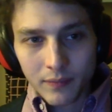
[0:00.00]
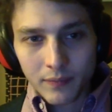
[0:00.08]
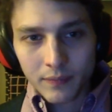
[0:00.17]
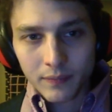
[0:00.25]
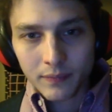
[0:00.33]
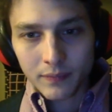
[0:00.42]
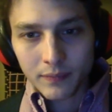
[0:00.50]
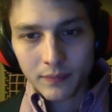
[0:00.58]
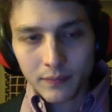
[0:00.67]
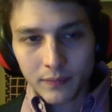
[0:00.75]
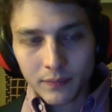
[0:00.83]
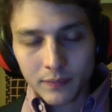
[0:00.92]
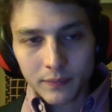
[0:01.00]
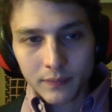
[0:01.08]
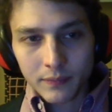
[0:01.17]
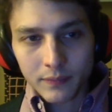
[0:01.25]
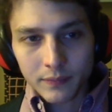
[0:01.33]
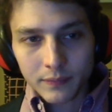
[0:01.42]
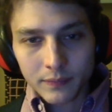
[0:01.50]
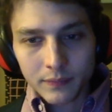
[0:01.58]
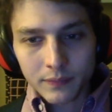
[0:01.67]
[no speech]